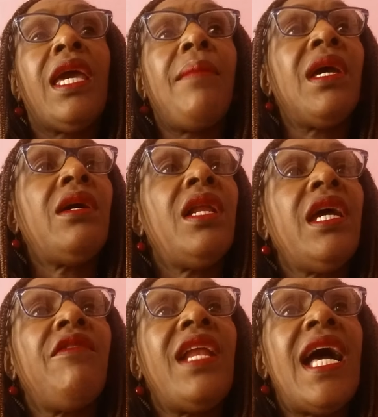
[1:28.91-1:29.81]
Chemical
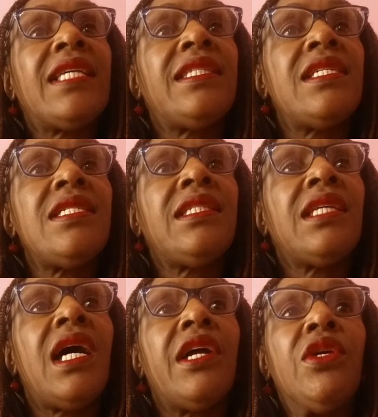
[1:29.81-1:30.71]
hair
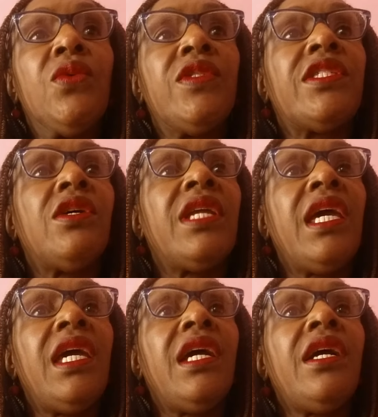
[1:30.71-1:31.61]
relaxers are used on the
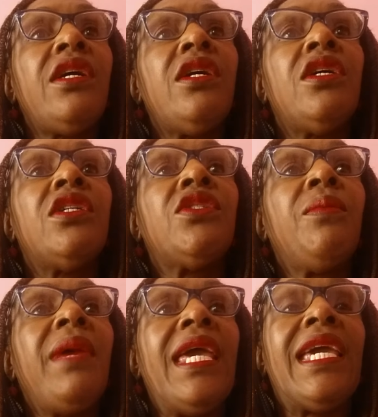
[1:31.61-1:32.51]
hair to
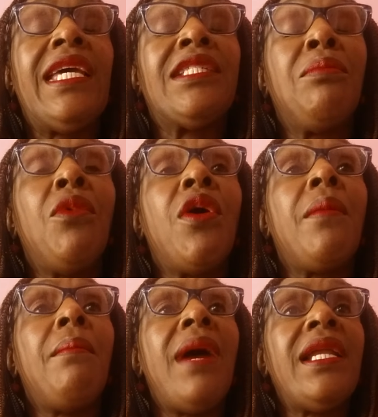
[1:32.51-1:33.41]
make it
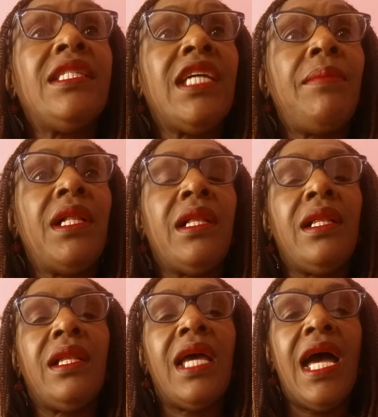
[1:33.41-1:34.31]
more
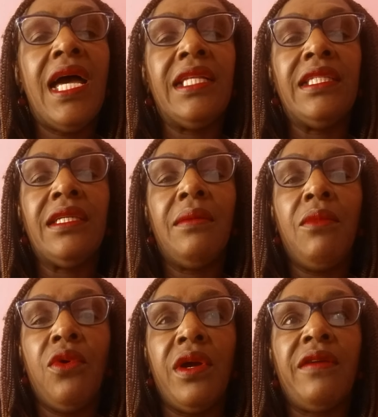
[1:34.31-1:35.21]
manageable and
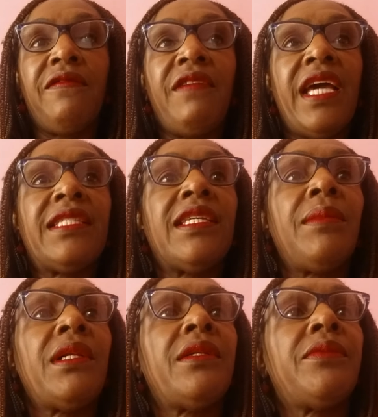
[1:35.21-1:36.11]
more
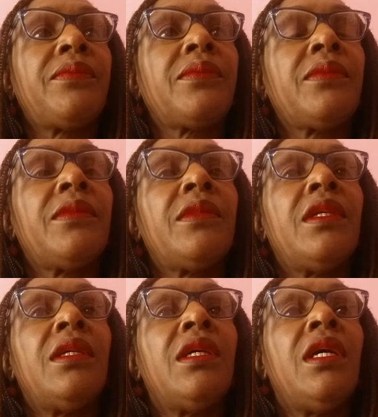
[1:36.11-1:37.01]
flexible.
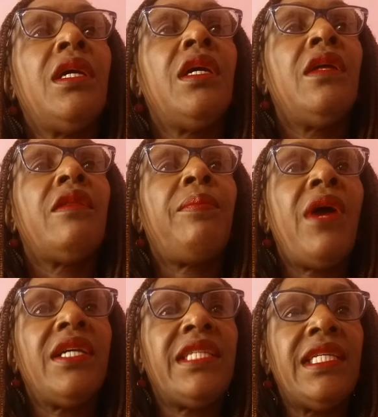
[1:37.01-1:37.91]
The
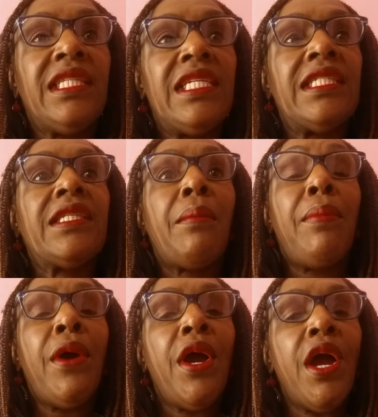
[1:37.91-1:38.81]
process is
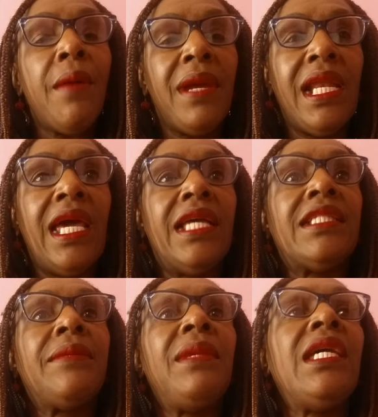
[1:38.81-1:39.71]

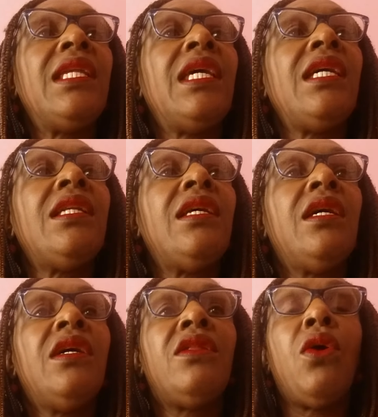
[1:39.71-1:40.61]
permanent, meaning
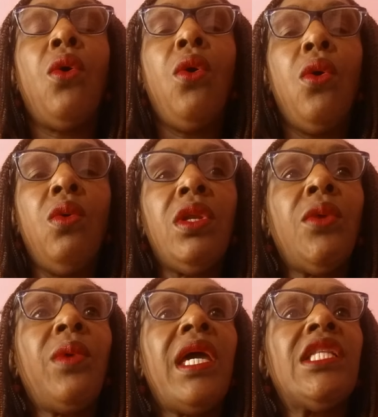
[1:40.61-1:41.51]
the
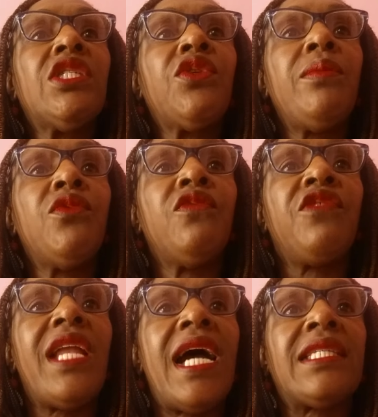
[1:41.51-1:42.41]
only way to remove
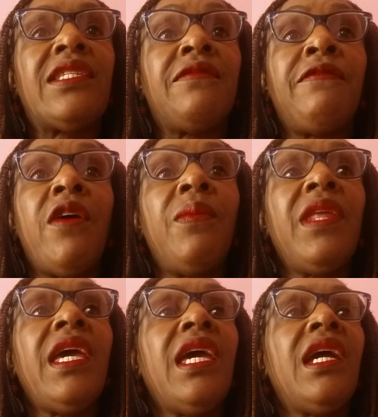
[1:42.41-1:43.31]
relaxer from
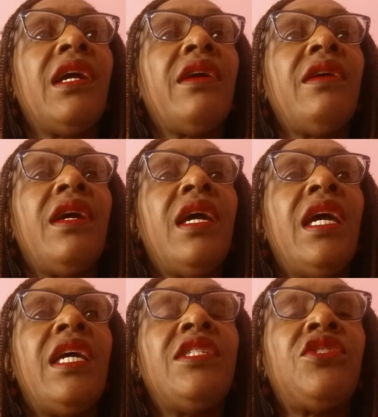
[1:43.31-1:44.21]
the hair
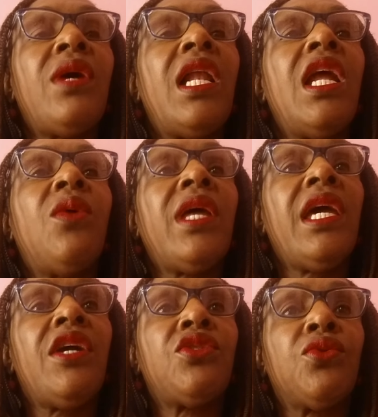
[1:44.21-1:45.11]
is to allow the
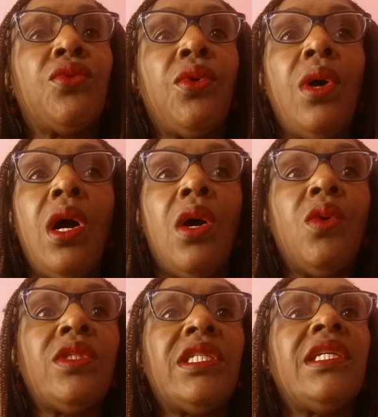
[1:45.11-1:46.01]
hair to grow
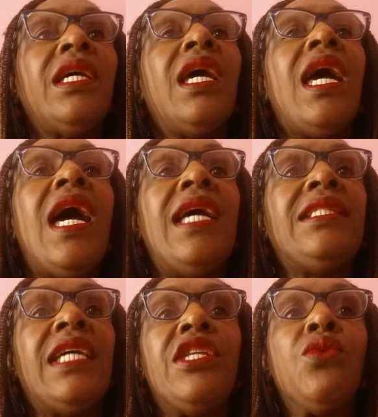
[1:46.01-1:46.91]
out,
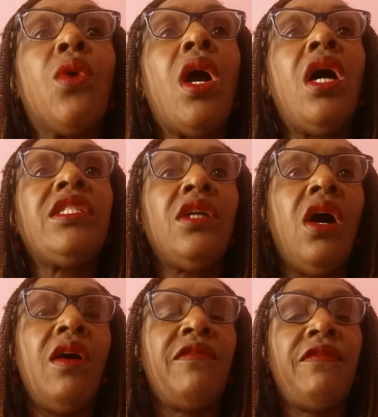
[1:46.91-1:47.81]
and then you cut
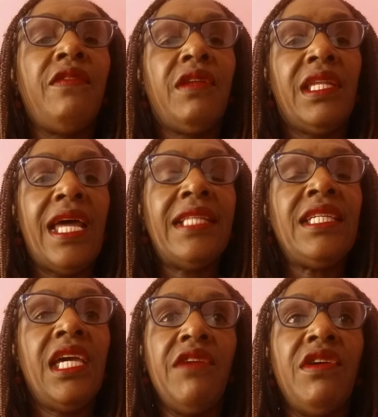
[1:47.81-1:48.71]
off that
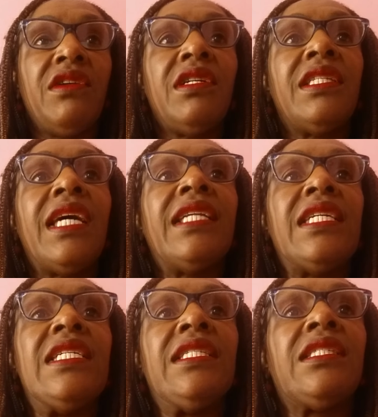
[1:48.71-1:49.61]
area
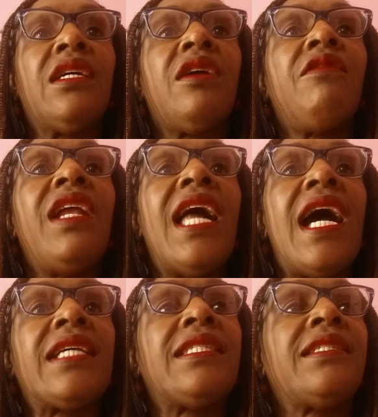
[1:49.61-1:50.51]
that is
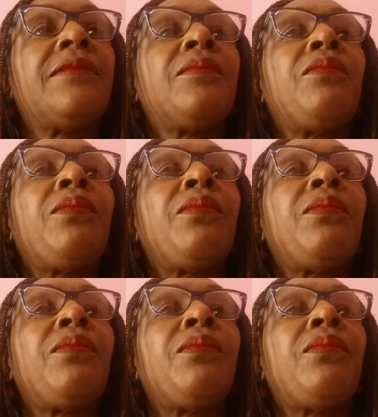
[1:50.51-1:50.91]
relaxed.